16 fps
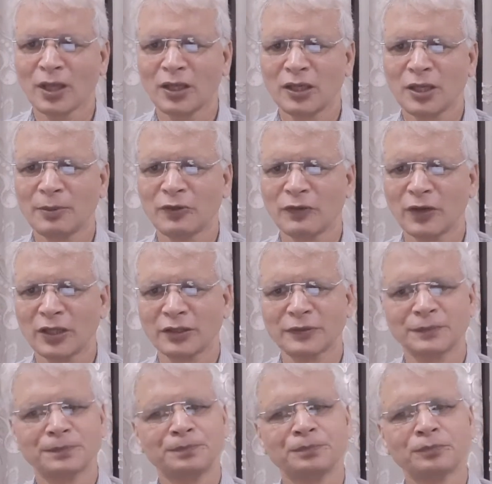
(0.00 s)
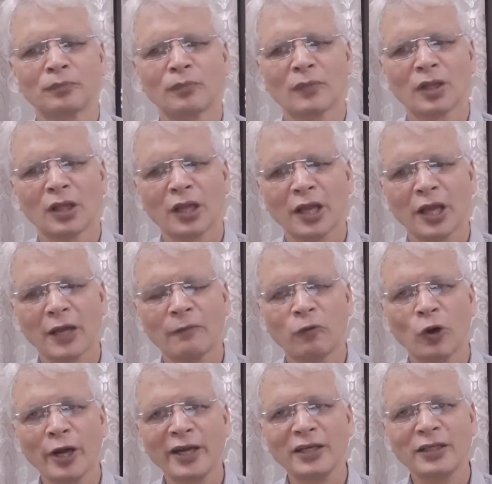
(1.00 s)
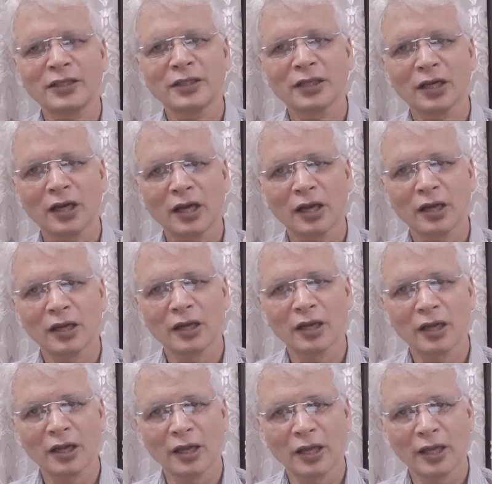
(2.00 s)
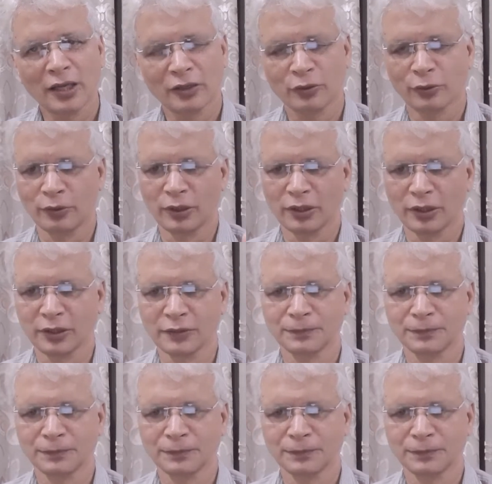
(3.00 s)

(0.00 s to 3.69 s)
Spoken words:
Number one, avoid alcohol.